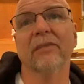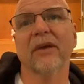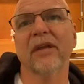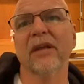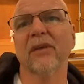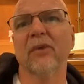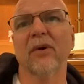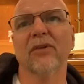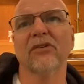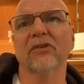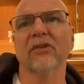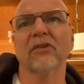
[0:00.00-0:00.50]
but
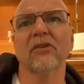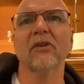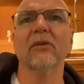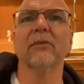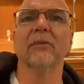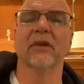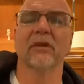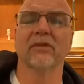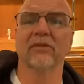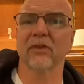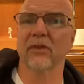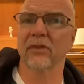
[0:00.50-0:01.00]
he wasn't
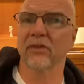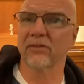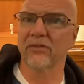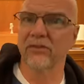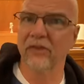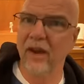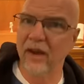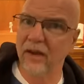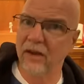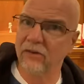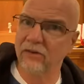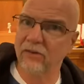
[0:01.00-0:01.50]
human until the
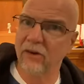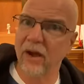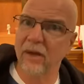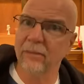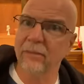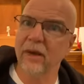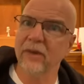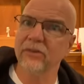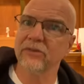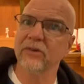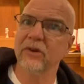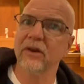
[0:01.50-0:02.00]
second
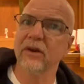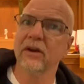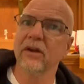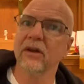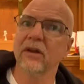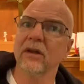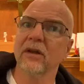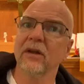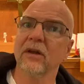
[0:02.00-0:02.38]
trimester